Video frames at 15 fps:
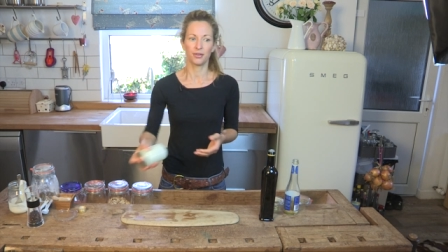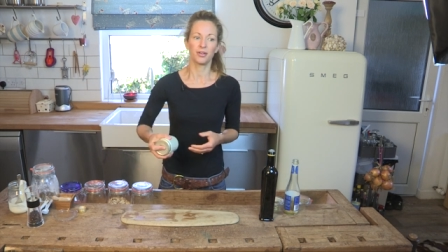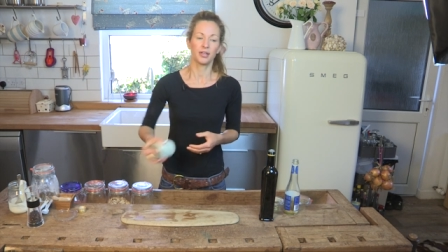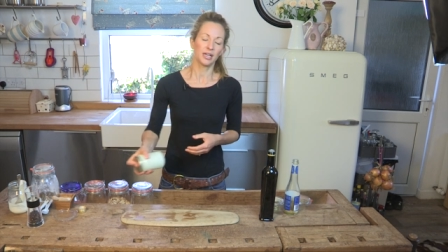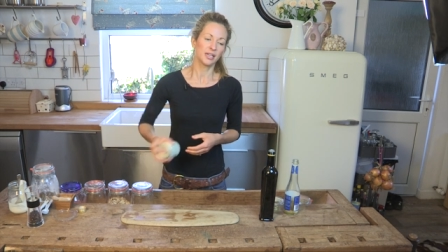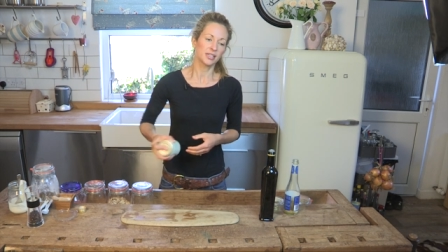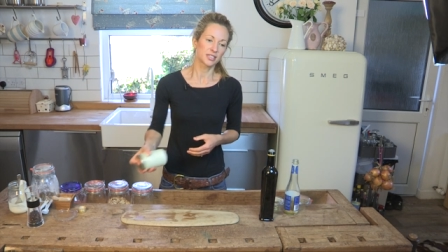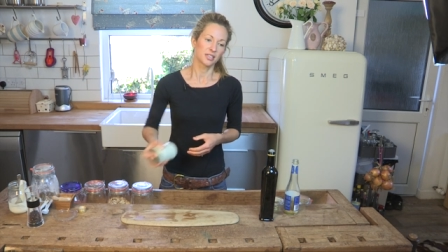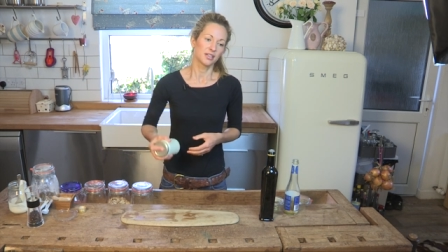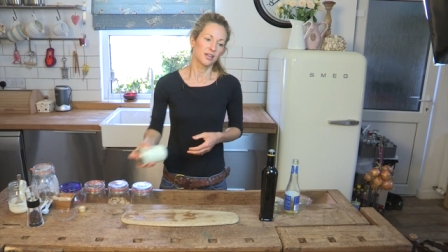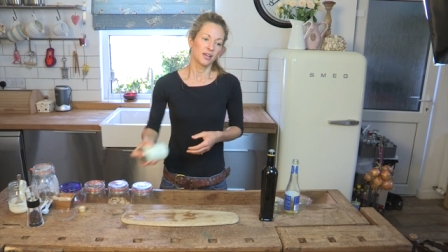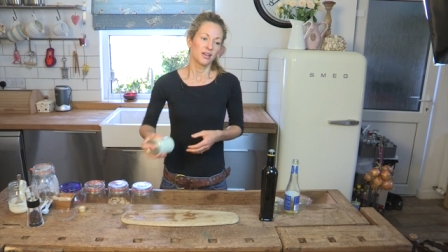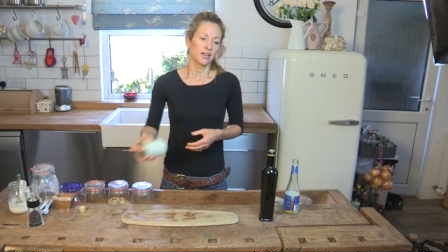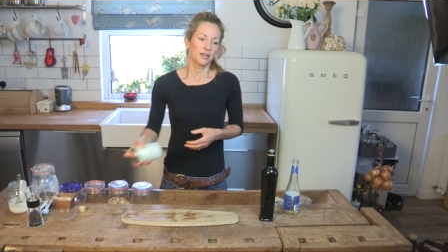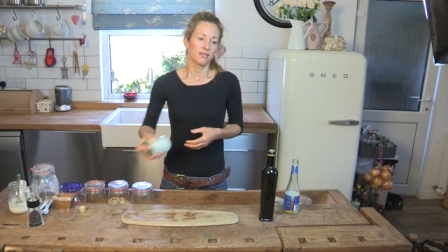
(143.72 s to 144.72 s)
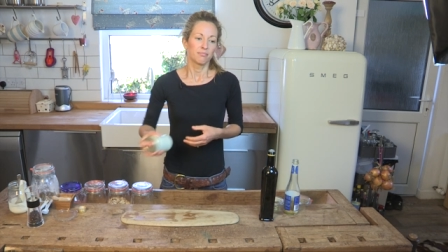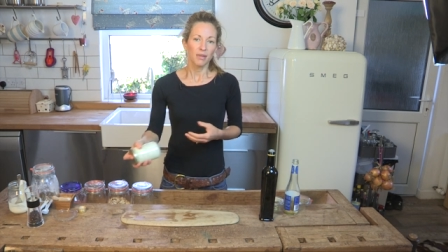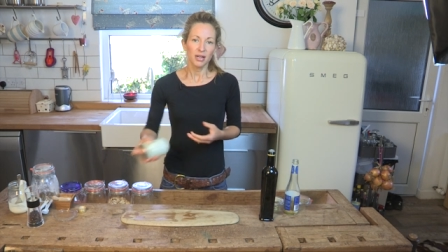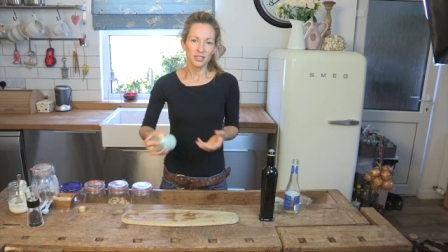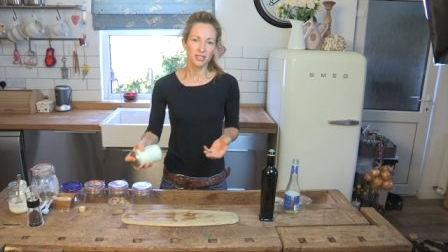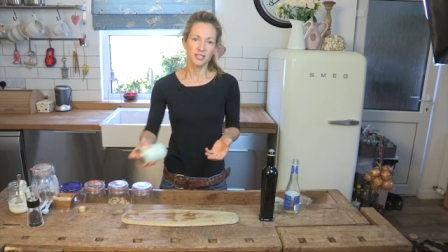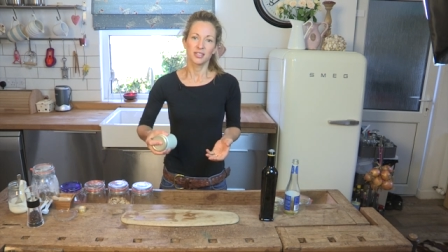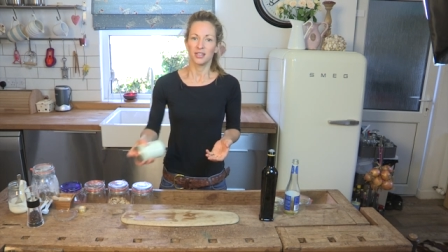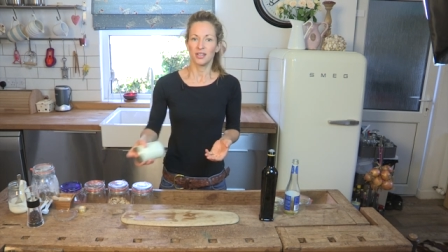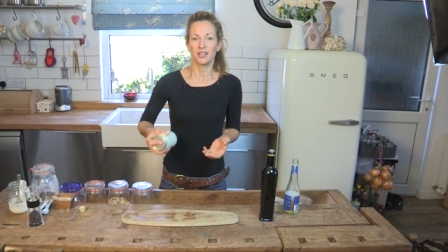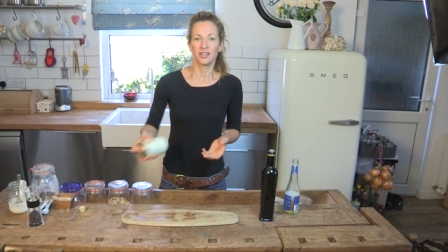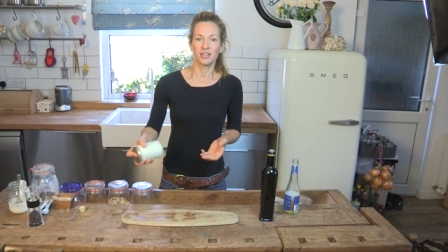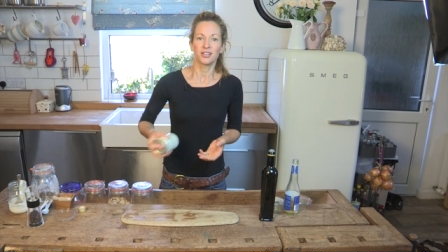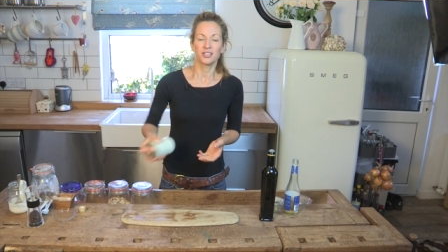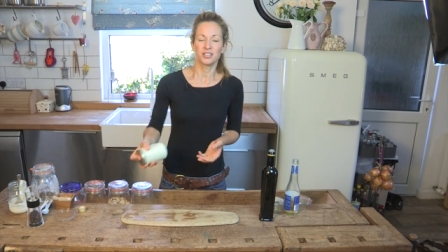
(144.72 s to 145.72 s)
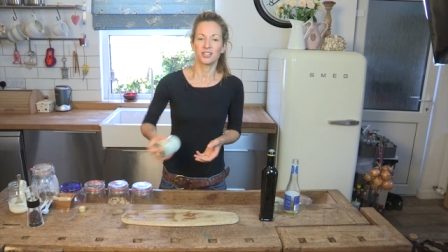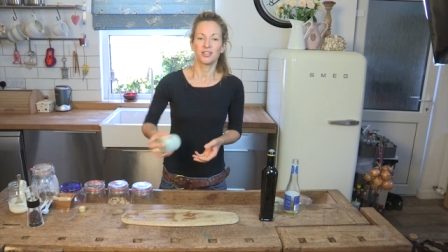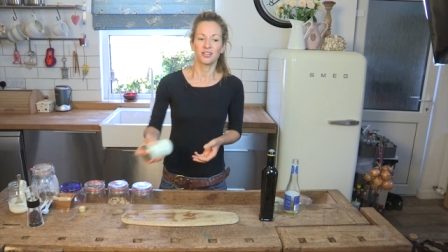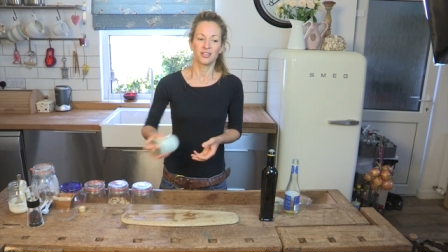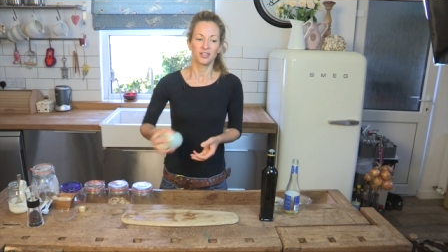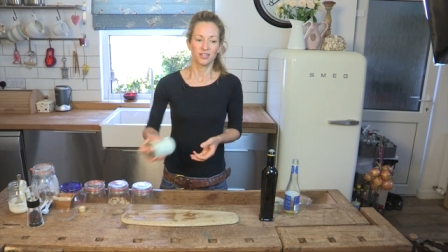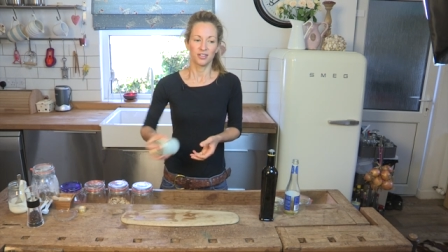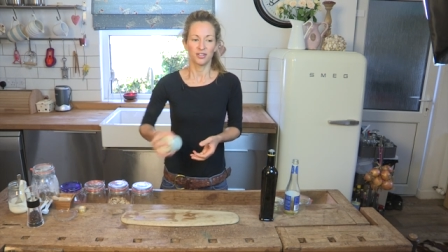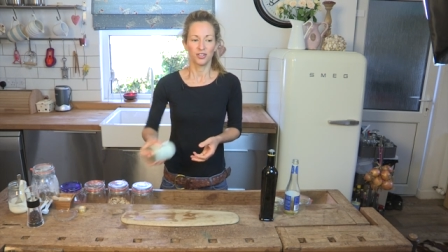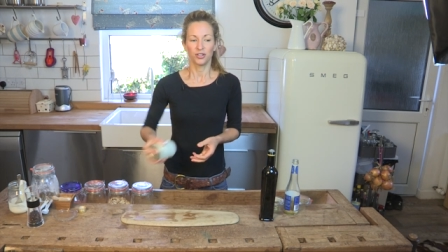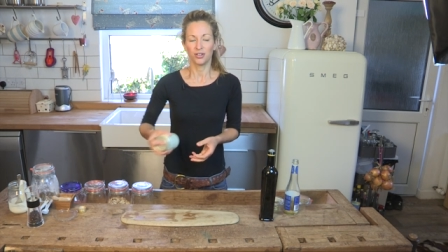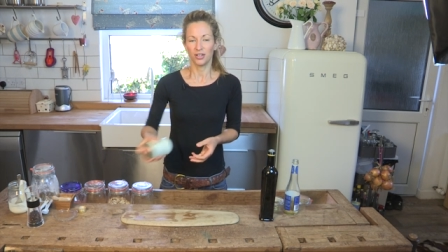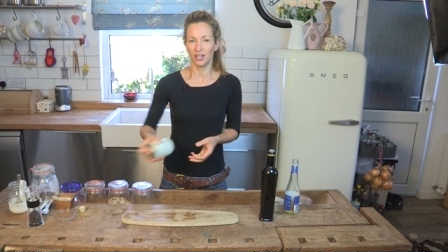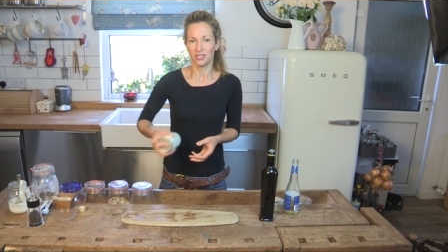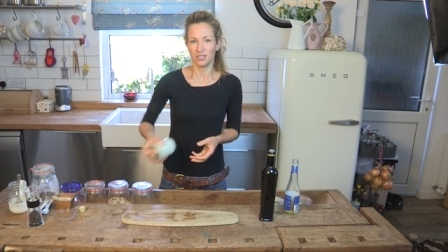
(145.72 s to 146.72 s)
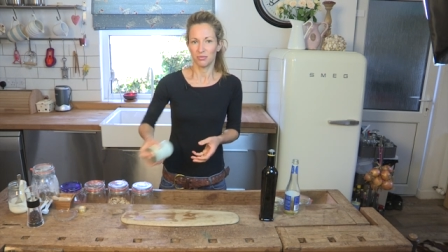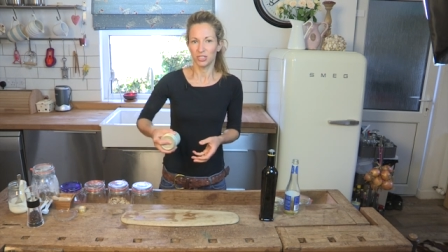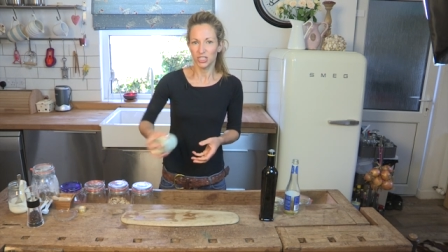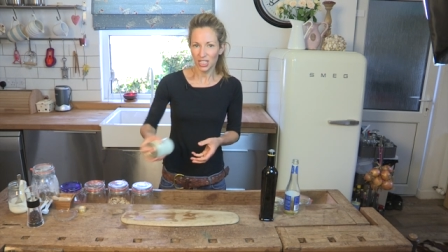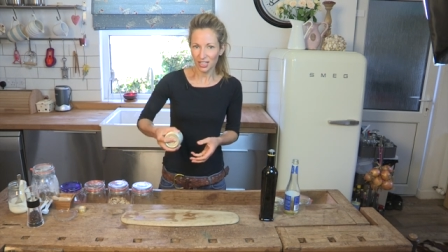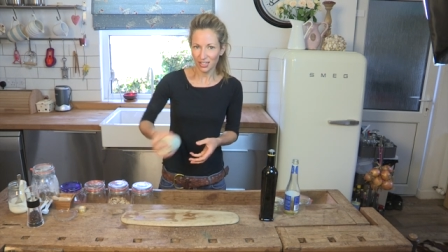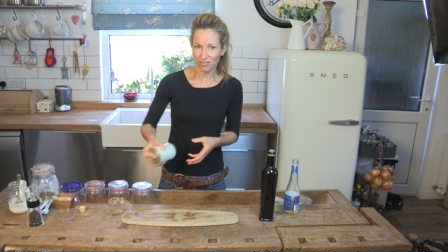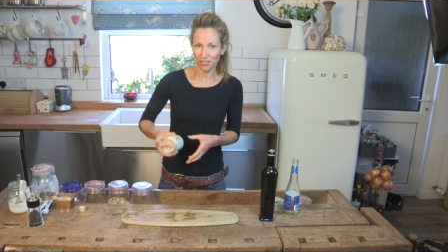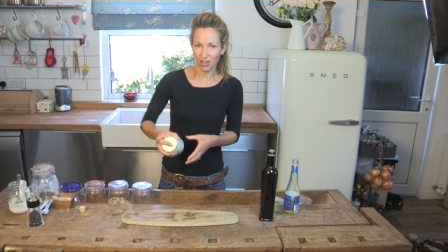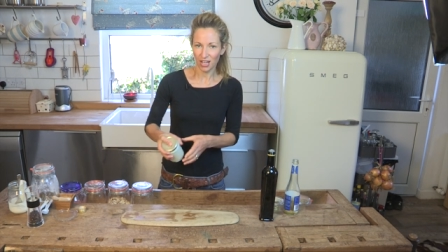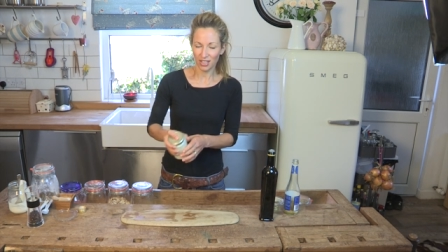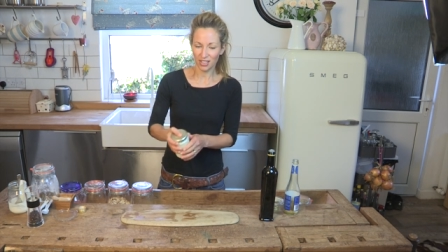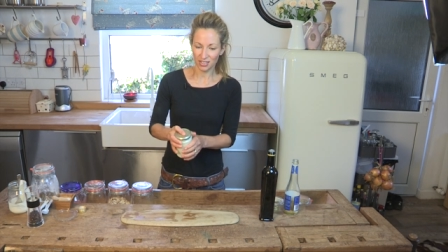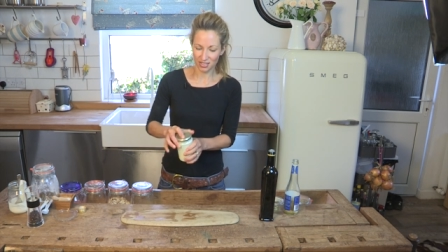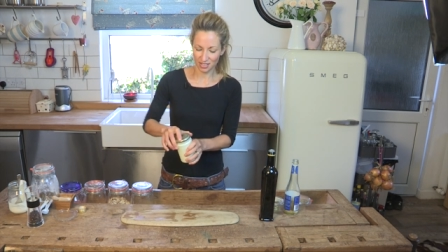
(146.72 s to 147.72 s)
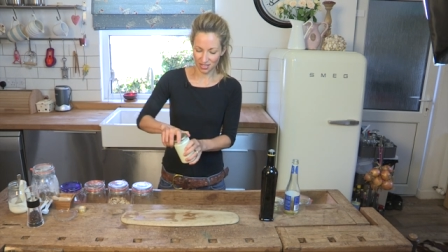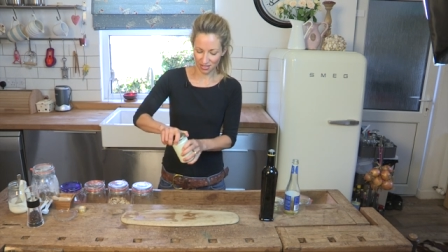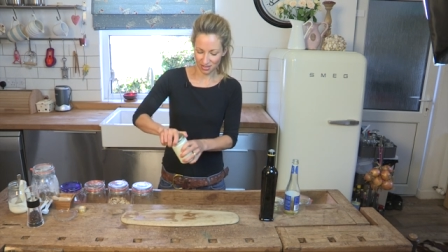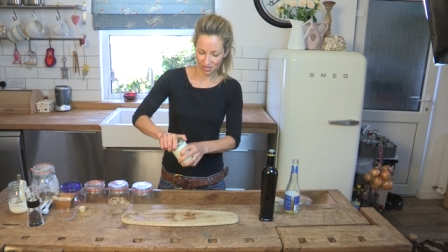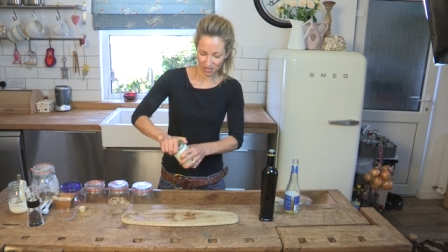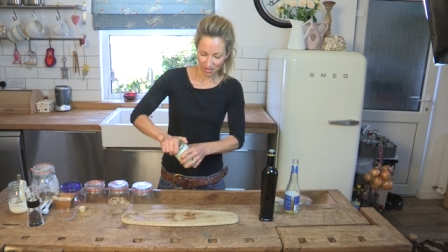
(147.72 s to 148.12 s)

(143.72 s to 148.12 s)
you could add mustard, you could add some chilli flakes.